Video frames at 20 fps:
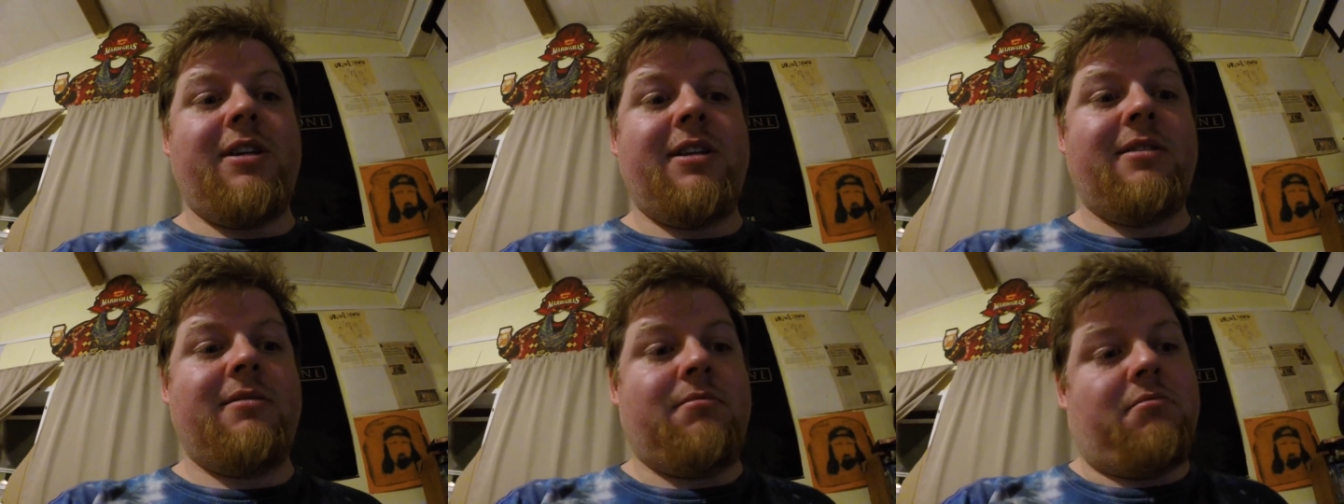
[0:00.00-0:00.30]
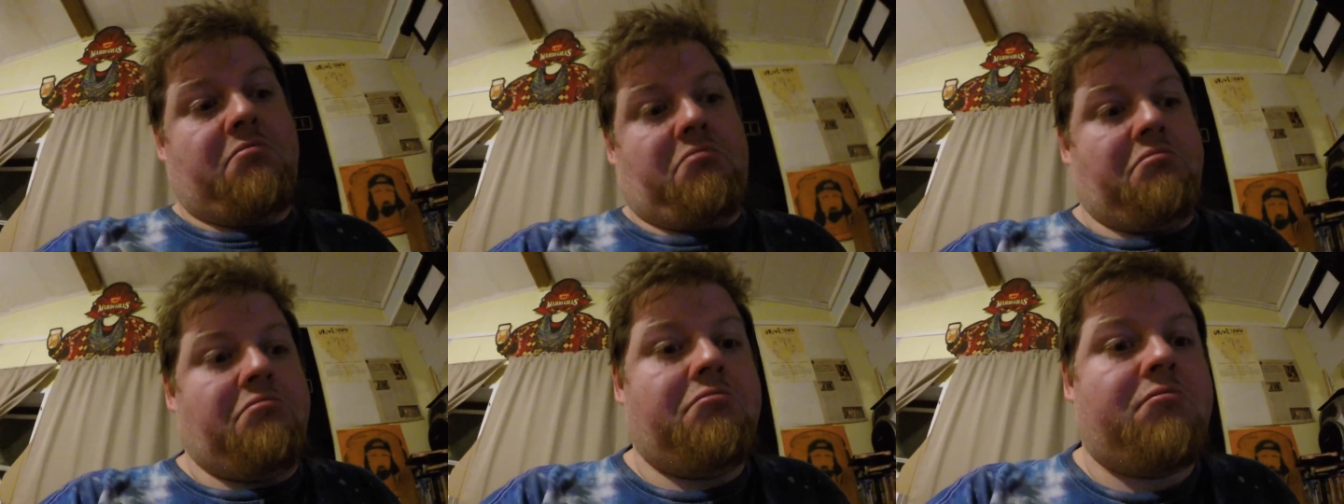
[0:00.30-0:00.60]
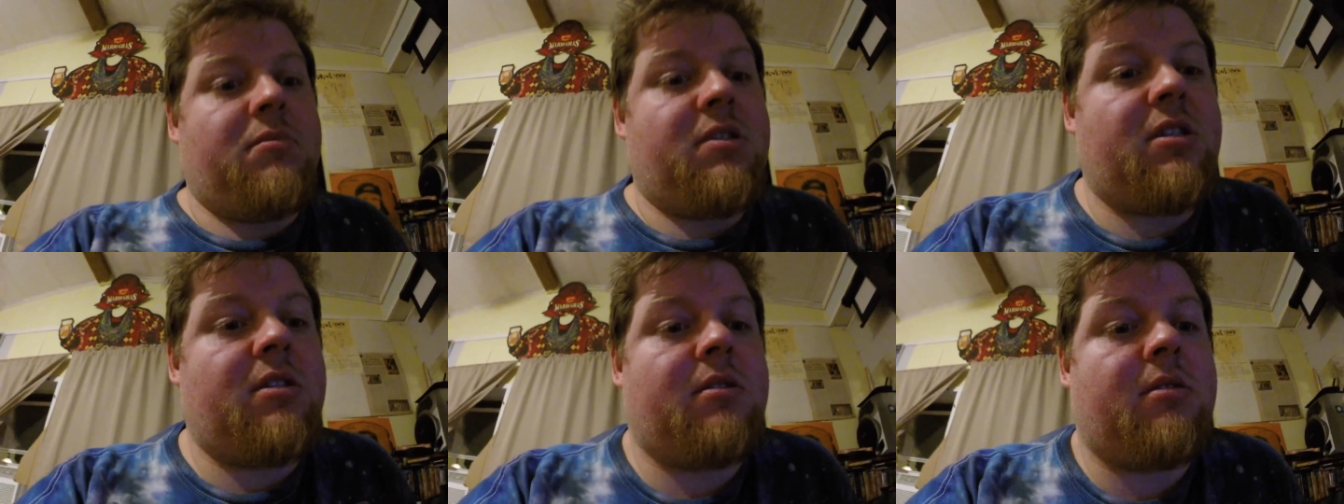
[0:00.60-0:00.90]
it
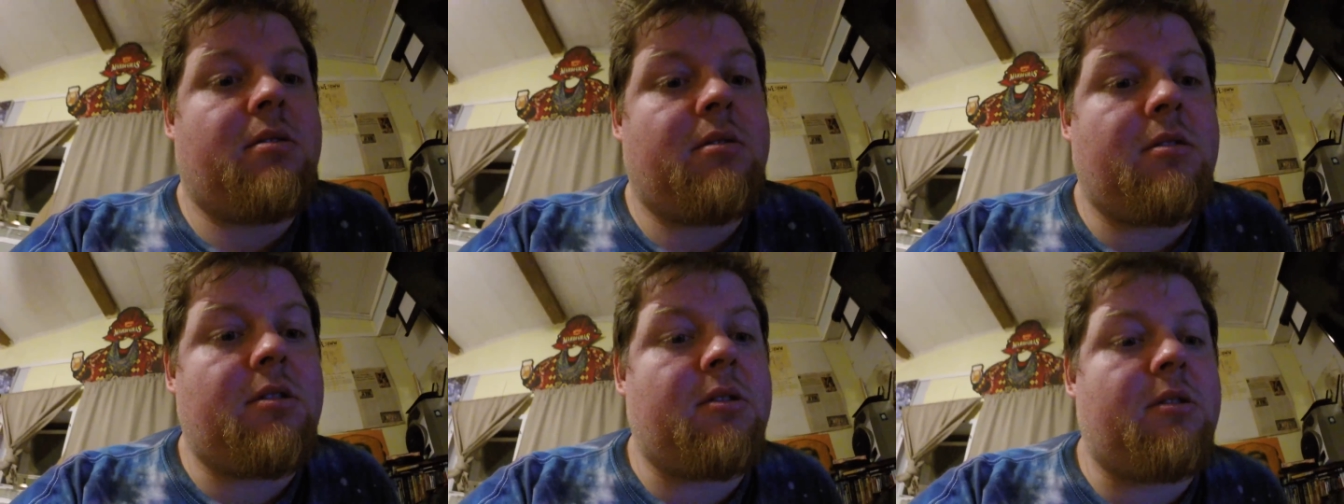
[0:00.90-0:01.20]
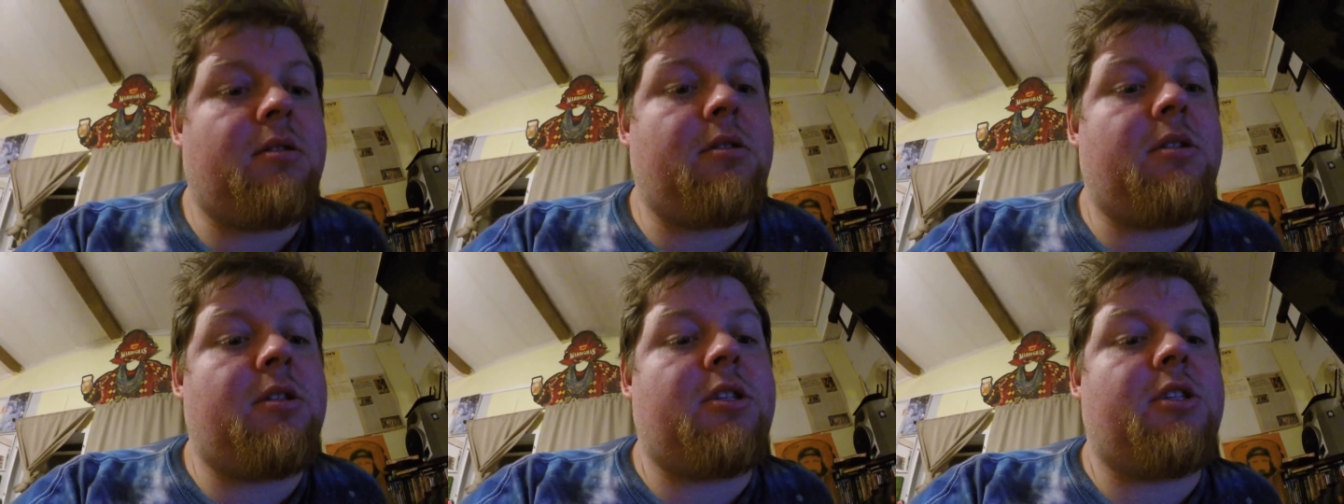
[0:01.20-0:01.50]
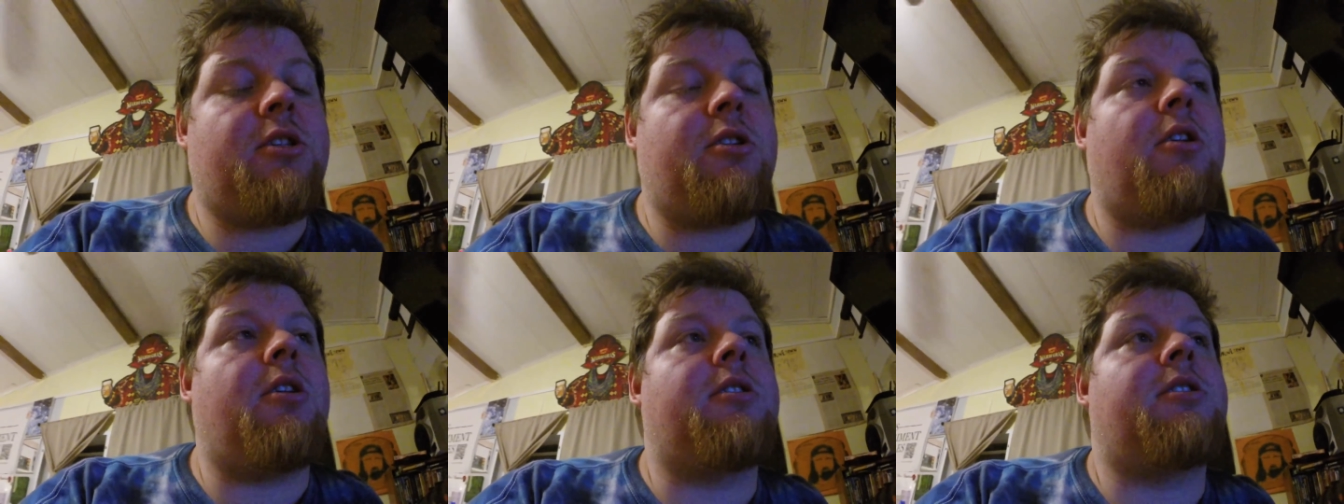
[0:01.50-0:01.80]

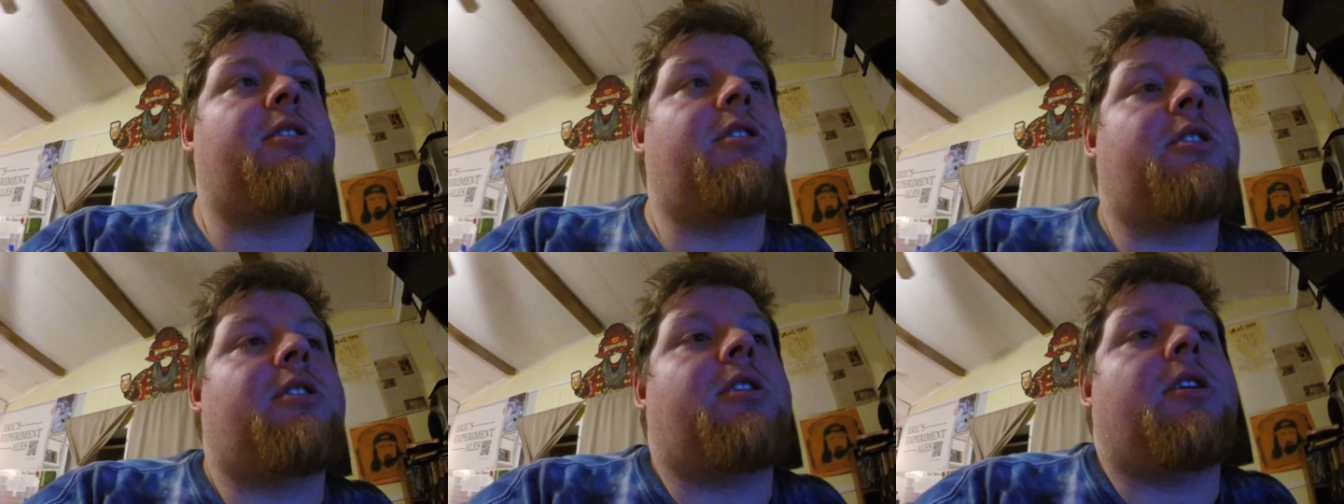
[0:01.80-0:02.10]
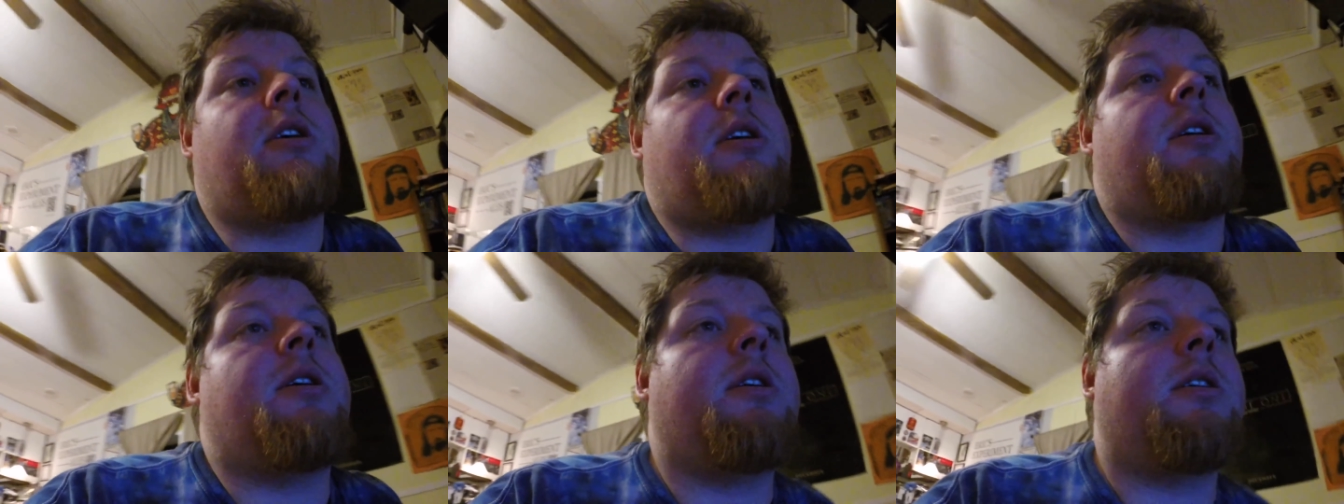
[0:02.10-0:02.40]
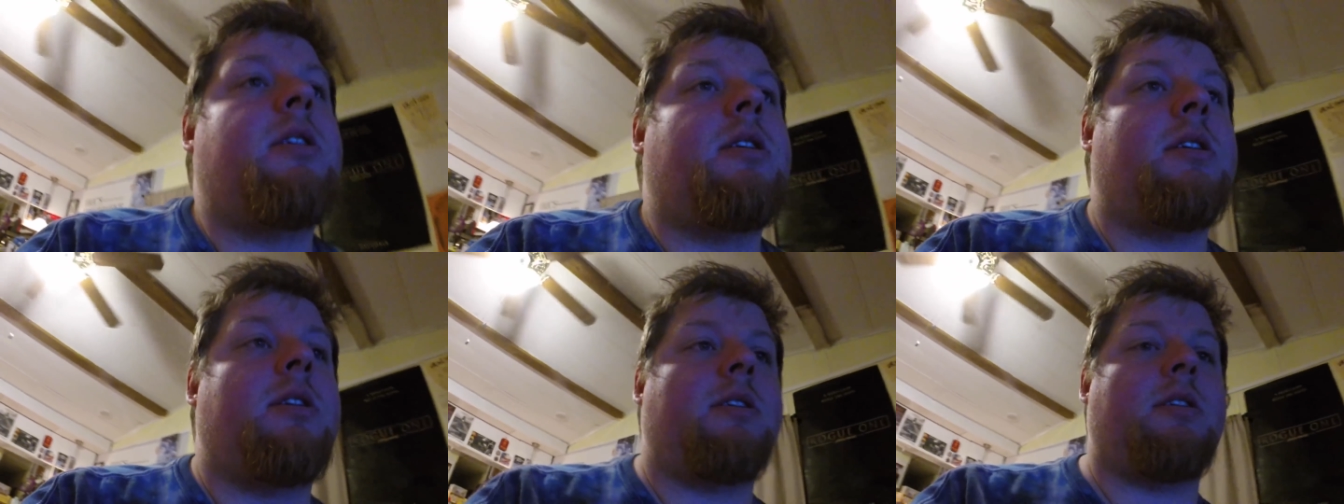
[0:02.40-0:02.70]
starts.
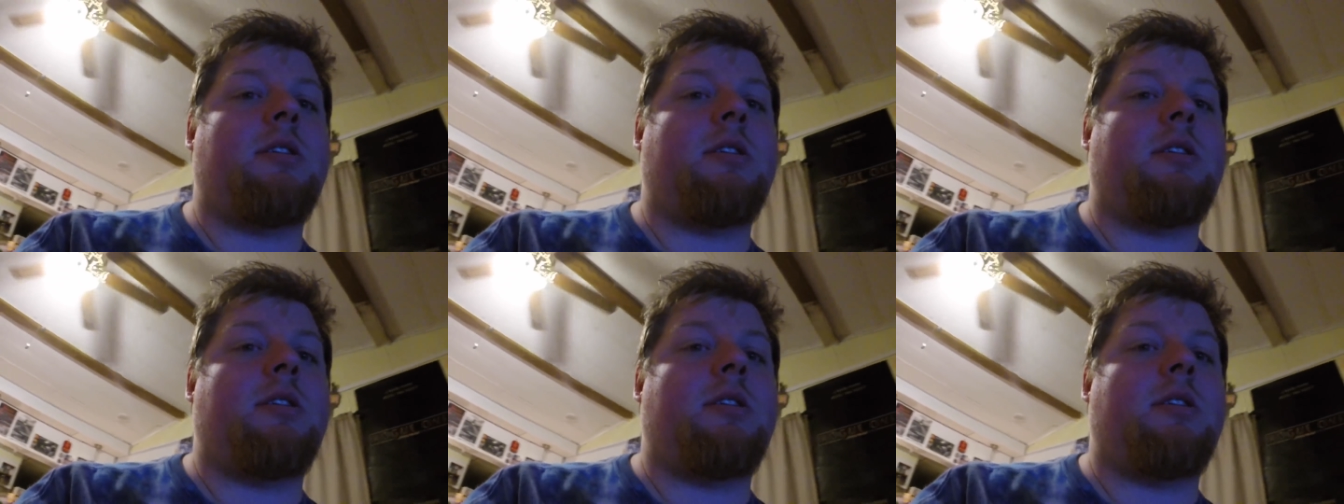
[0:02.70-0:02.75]
Yeah.